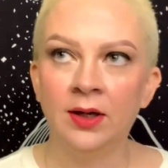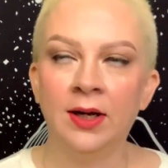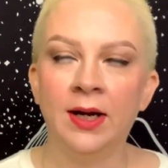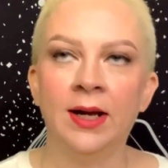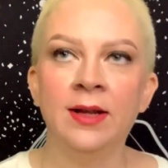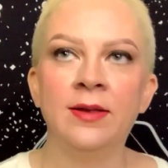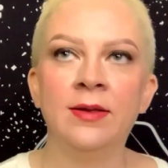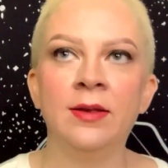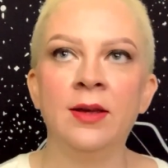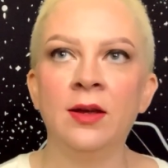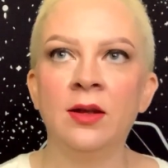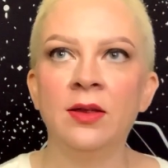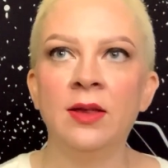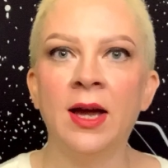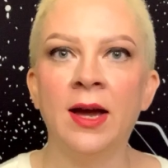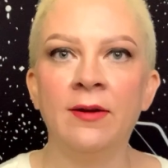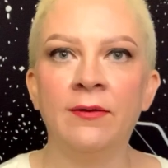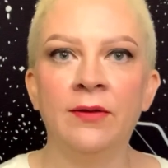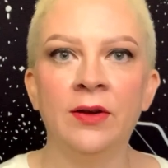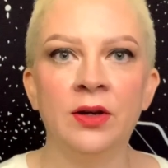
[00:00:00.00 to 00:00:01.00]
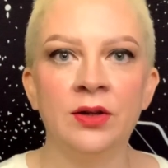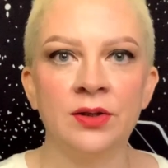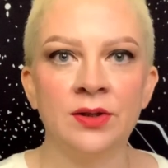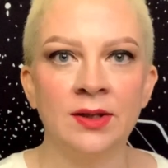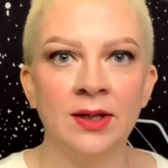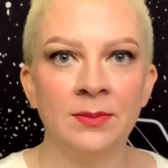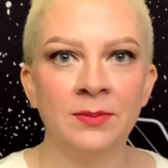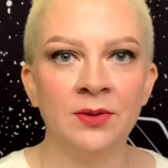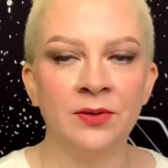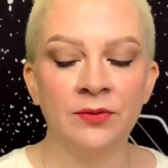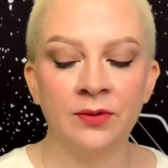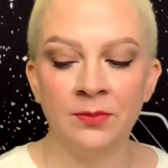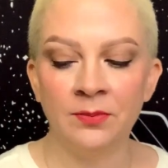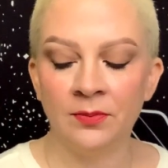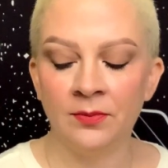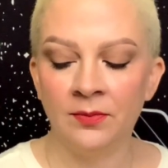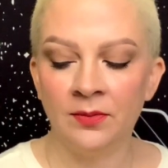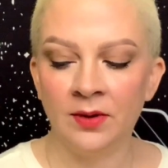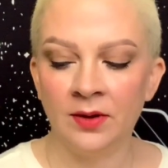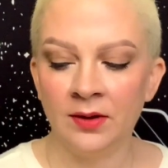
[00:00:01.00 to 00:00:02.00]
I think that fear stems
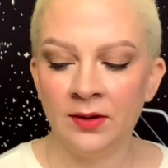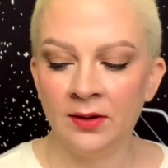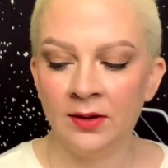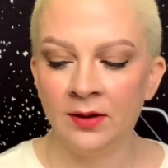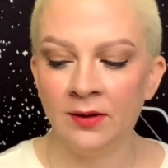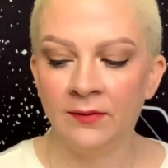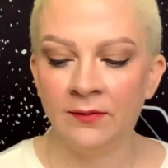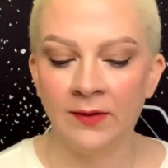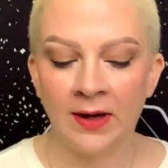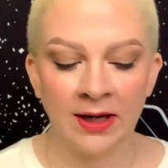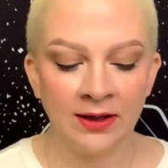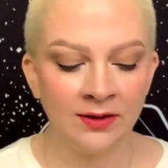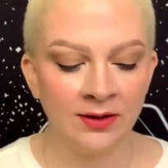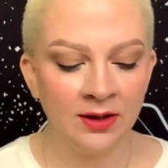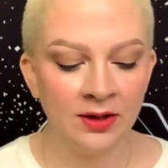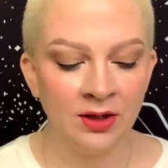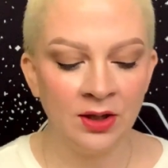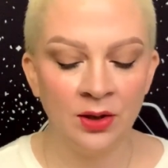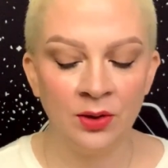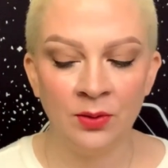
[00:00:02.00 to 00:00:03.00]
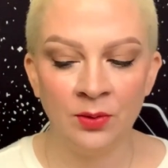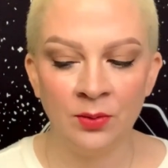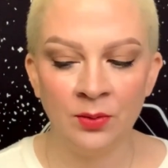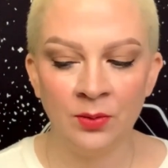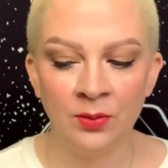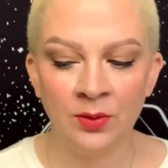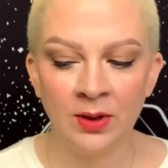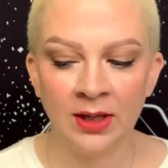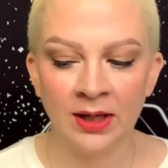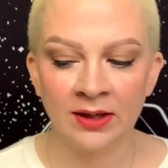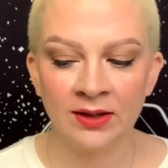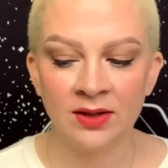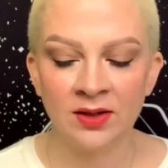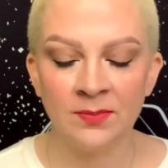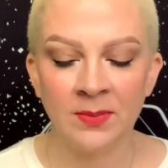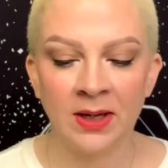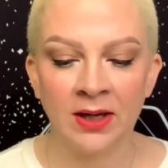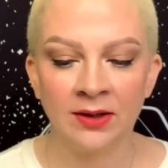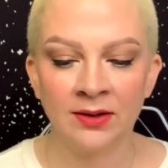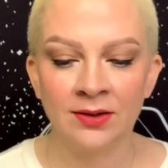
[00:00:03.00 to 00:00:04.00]
from the fact that you
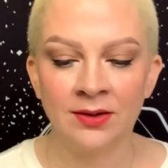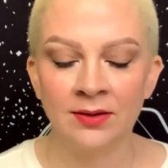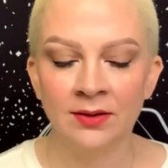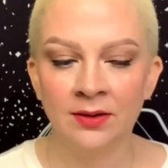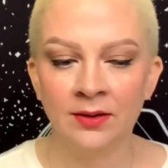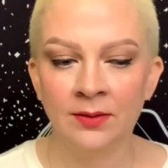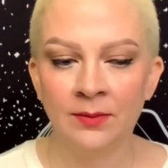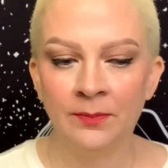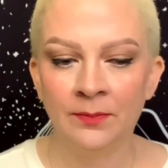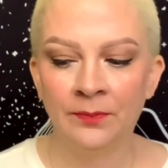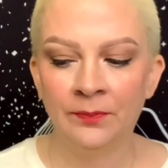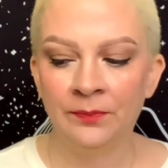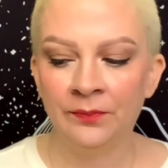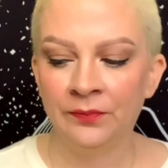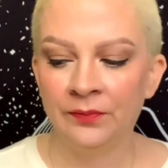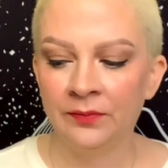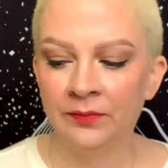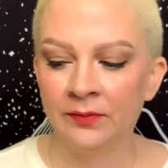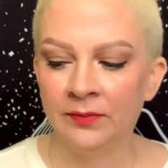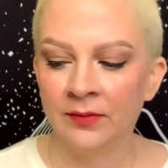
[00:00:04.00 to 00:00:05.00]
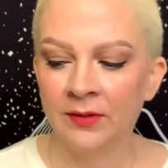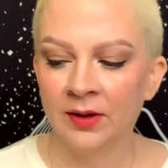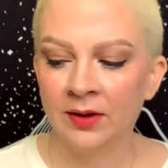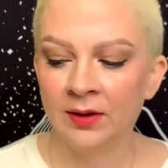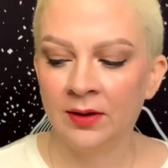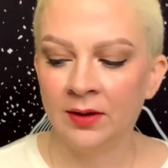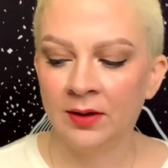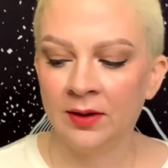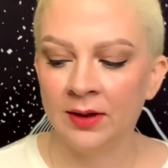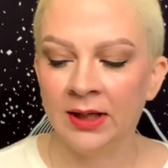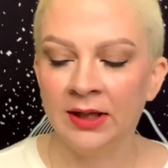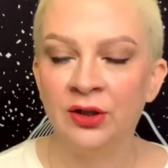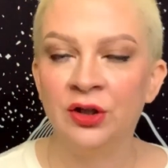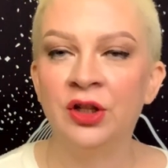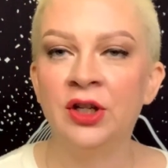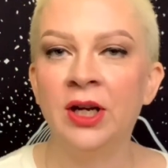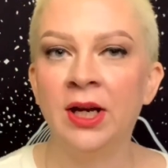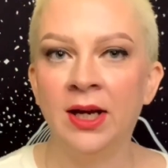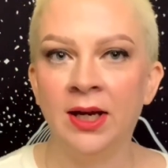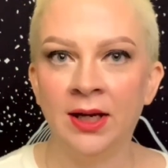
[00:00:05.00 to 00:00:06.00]
expect like
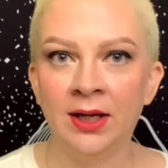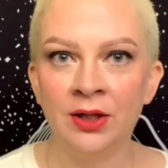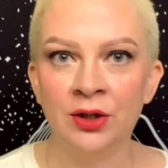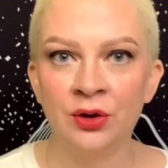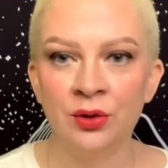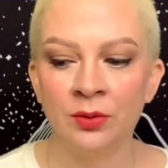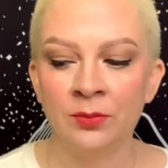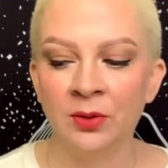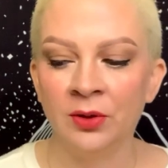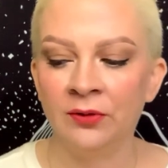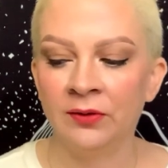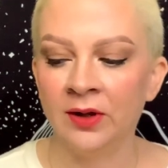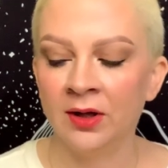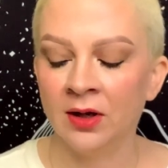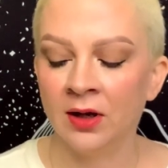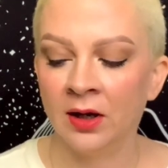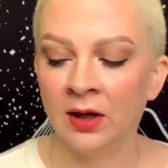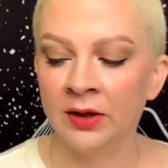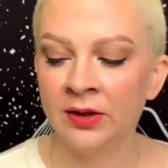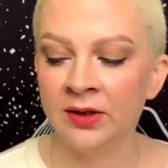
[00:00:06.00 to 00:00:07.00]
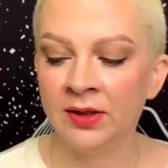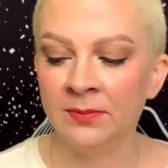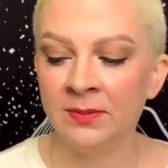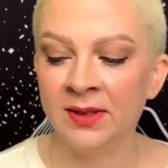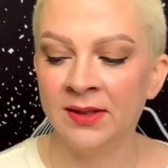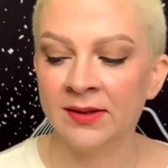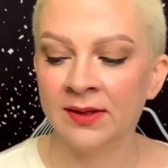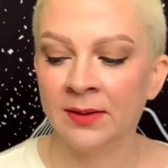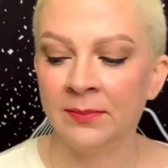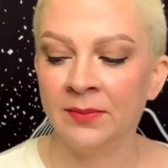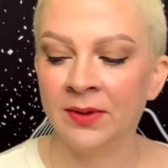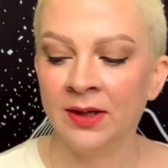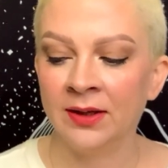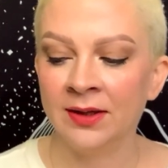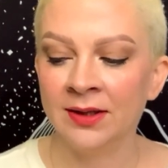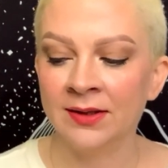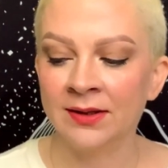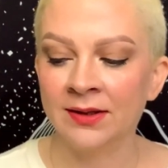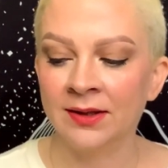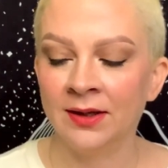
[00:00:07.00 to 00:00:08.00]
change or moving on to be something
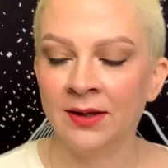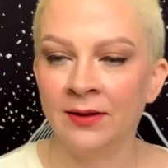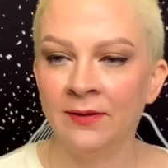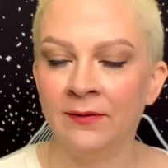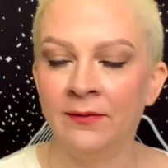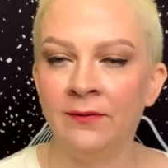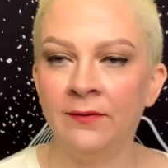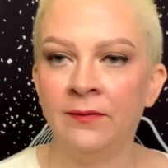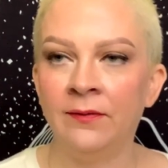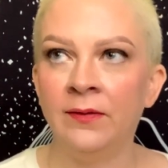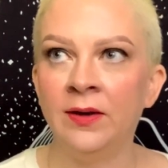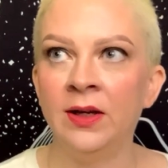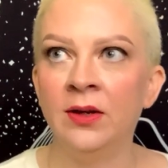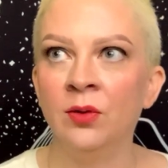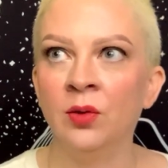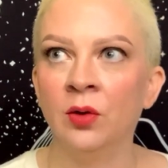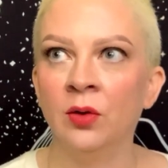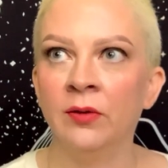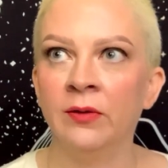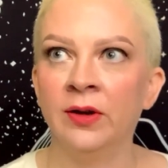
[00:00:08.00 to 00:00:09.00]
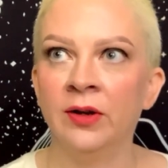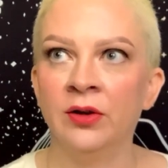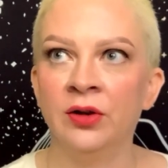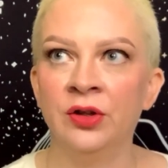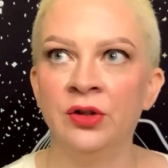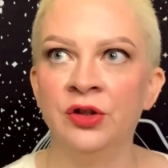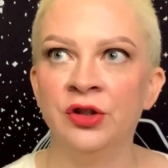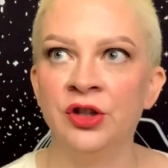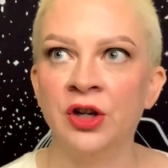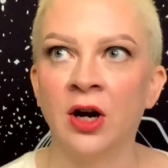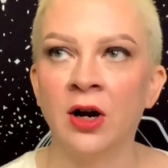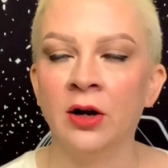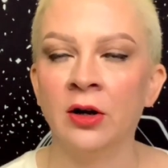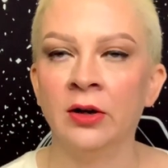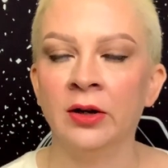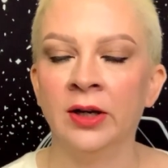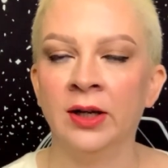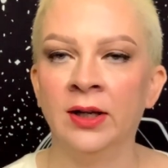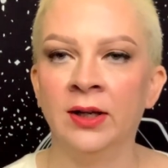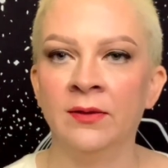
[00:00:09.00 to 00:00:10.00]
that's gonna feel very
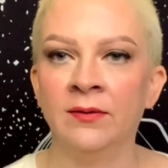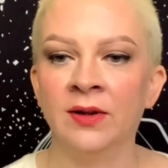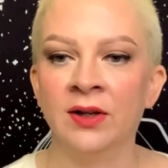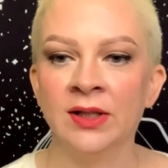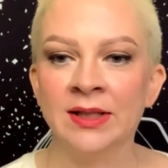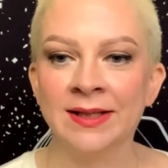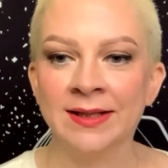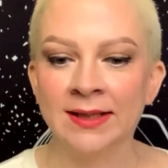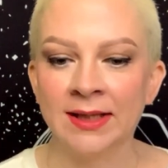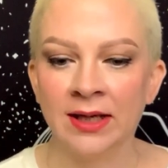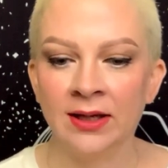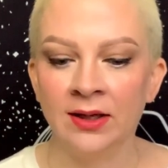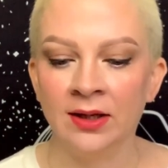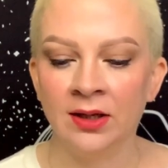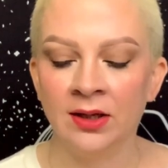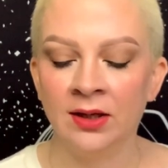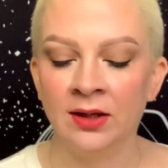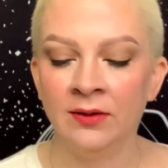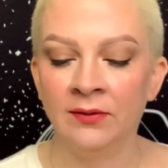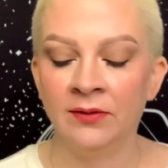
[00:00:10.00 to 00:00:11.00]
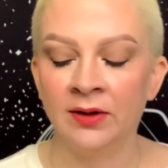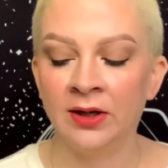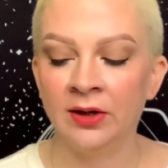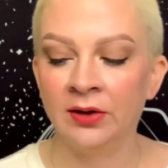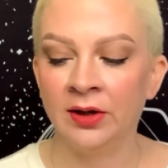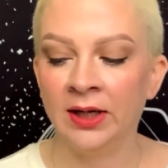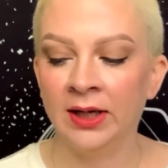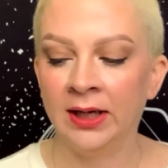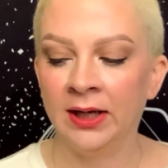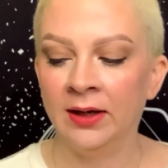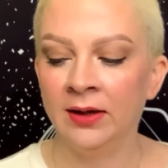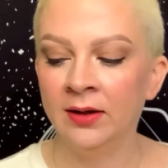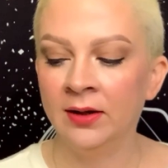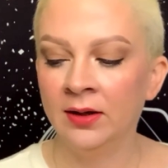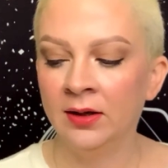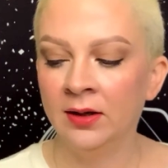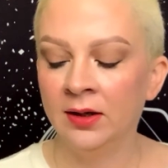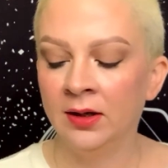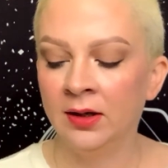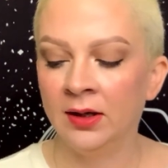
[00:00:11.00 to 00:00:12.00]
jarring and very sudden and very
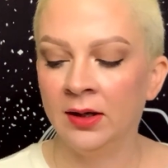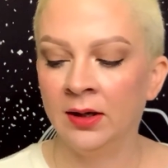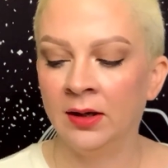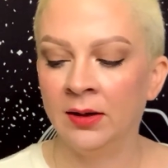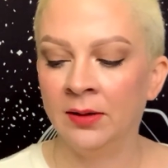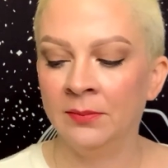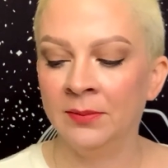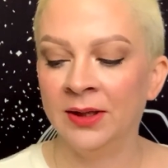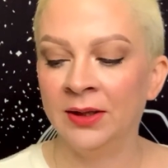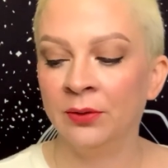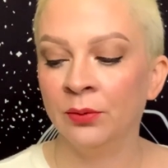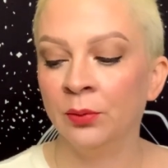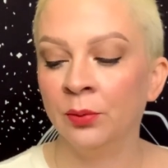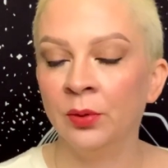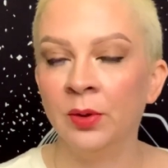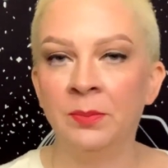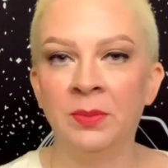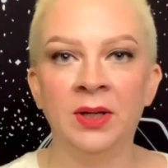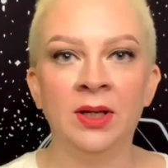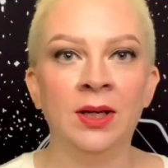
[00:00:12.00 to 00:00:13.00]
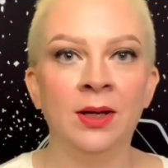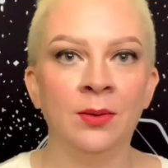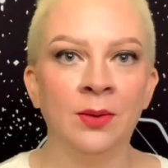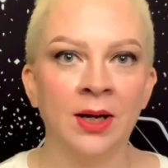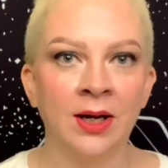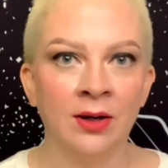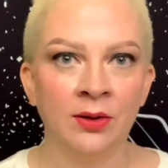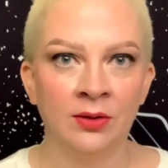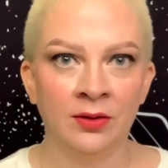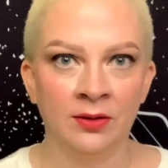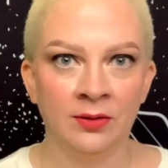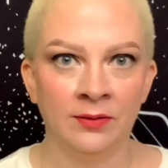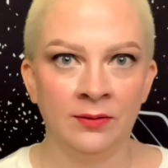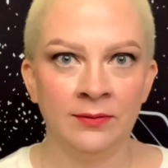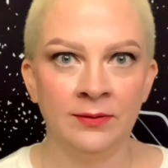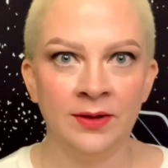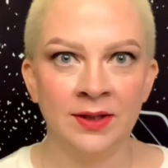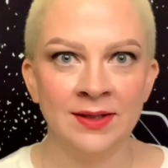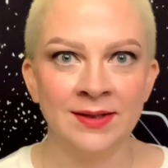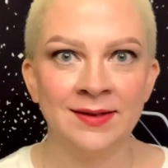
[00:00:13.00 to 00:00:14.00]
like ripping you out
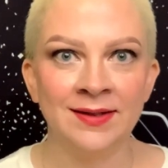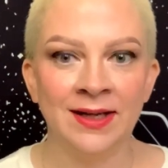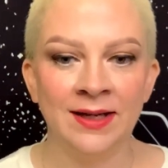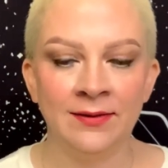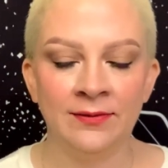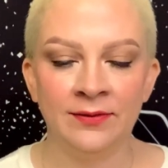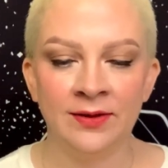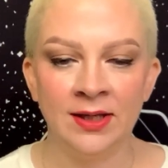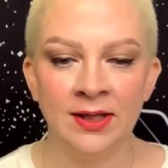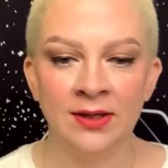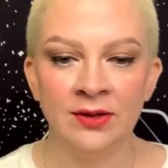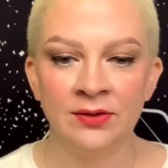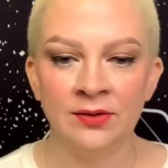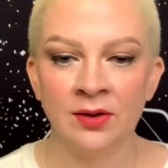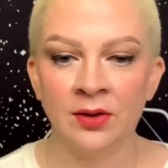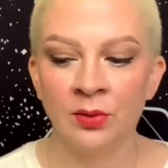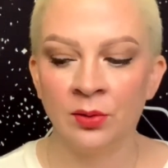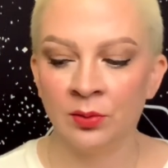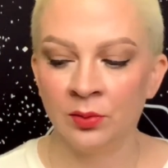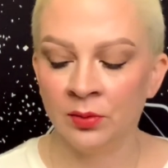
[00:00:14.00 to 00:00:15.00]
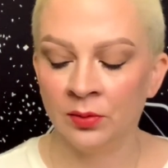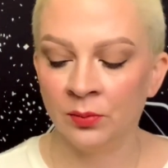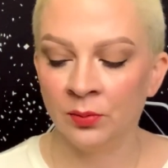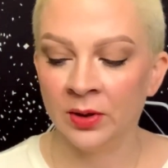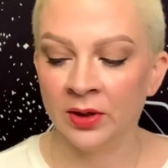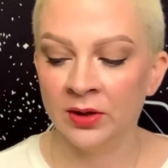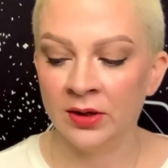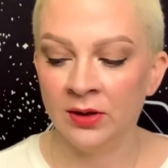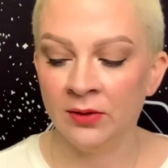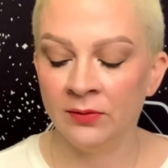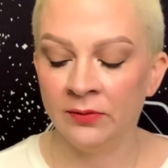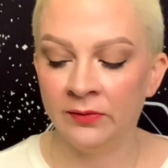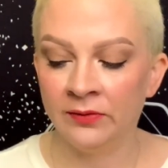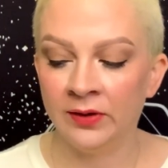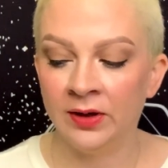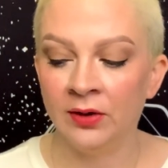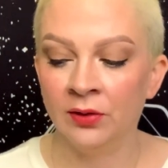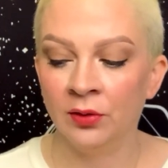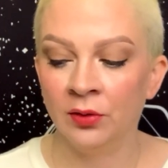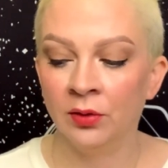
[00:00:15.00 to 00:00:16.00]
of a safety zone where you
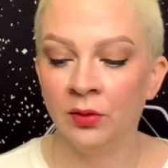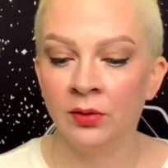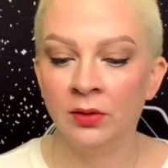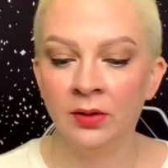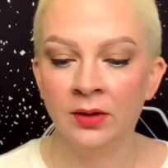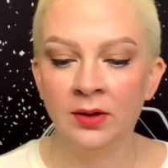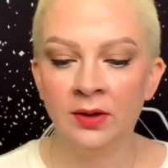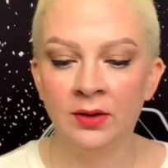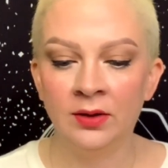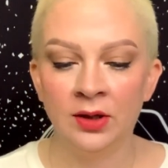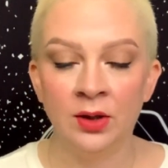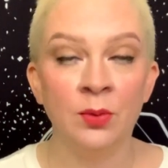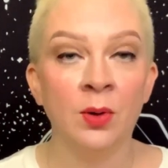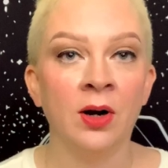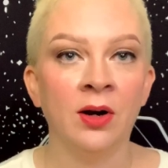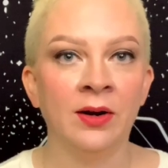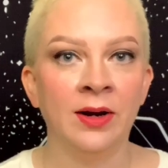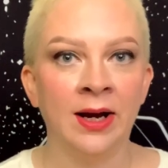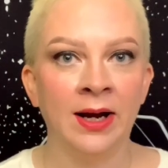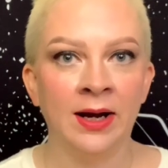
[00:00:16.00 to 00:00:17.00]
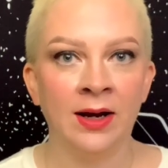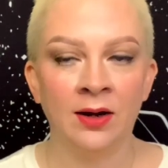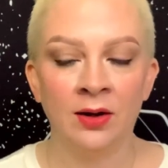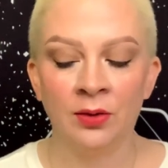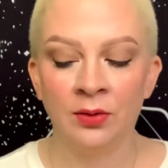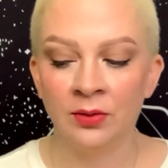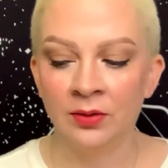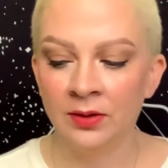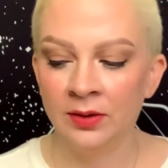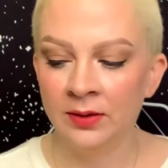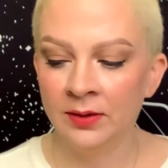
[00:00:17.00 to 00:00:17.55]
feel you are now.